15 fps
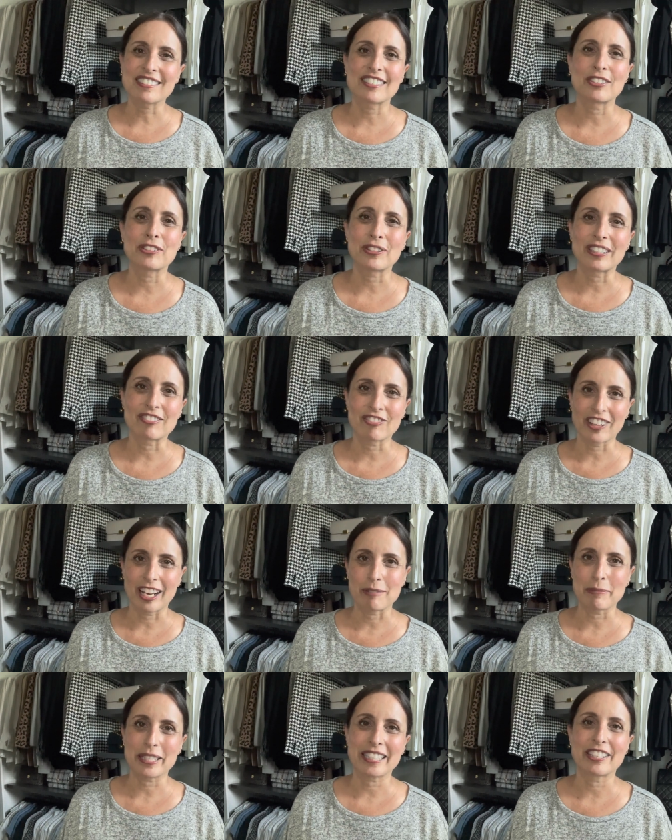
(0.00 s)
So you can
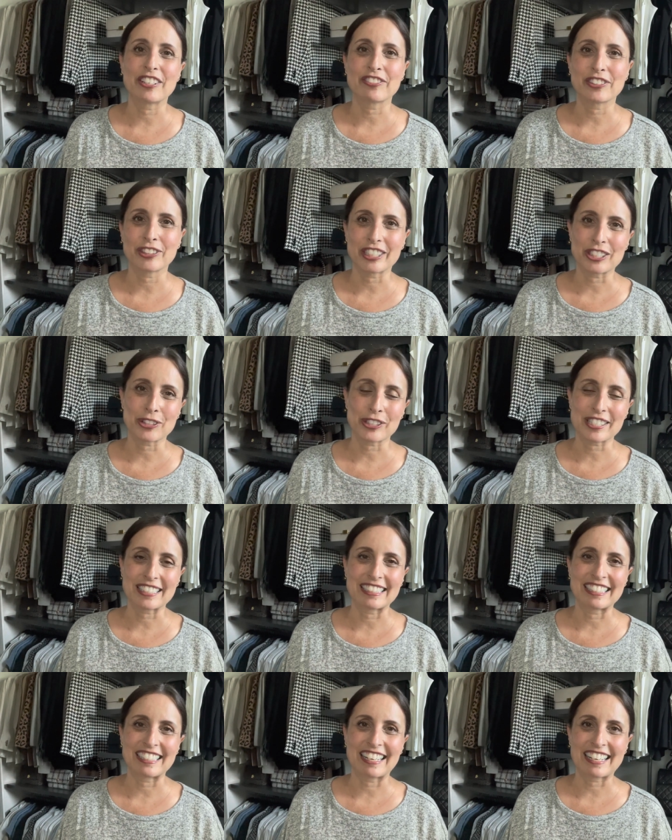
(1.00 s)
find me there if you're interested
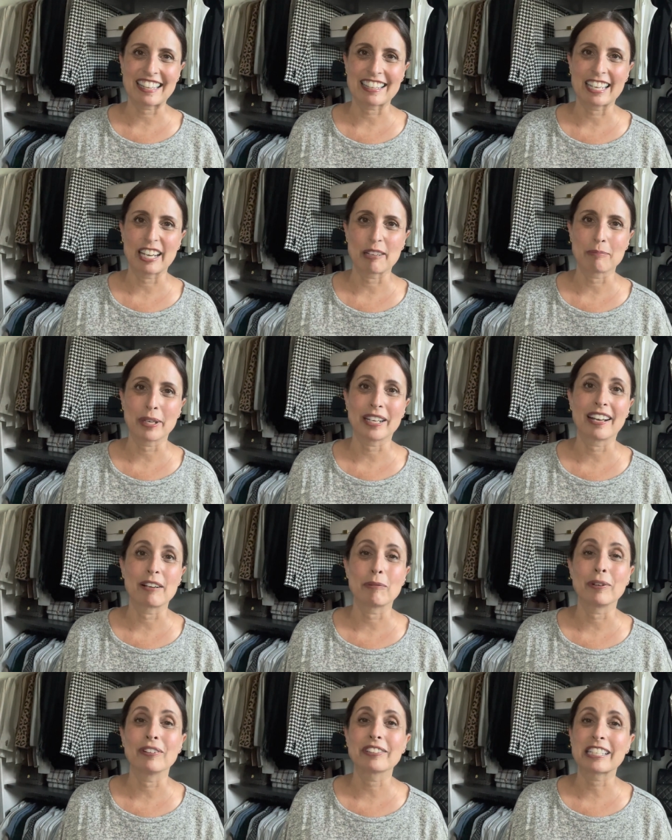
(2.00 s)
in anything, but I
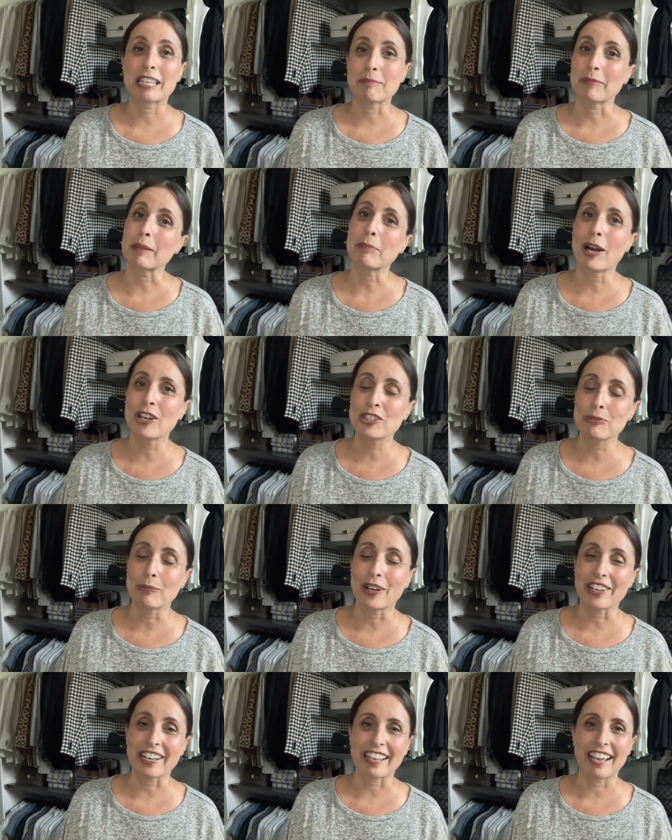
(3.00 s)
will keep my
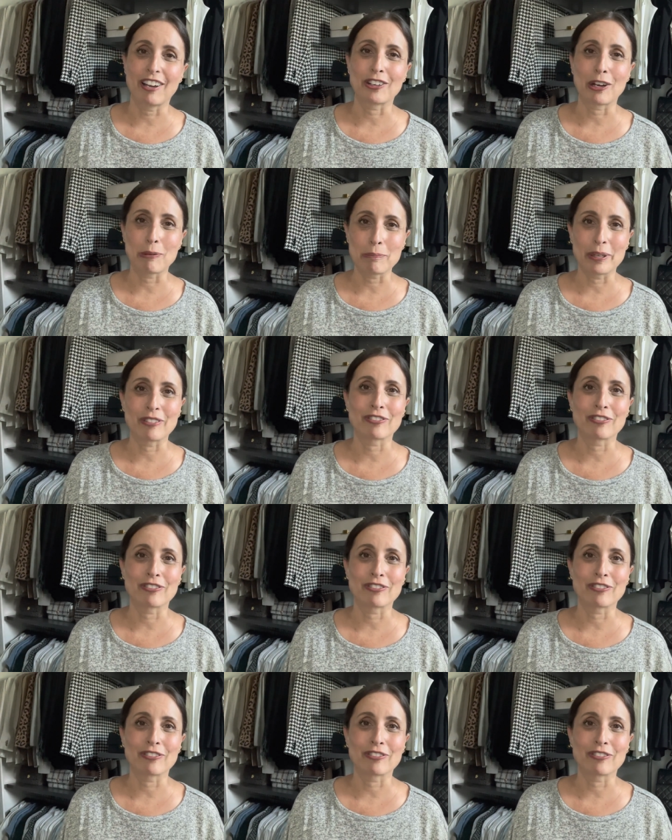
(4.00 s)
Poshmark account open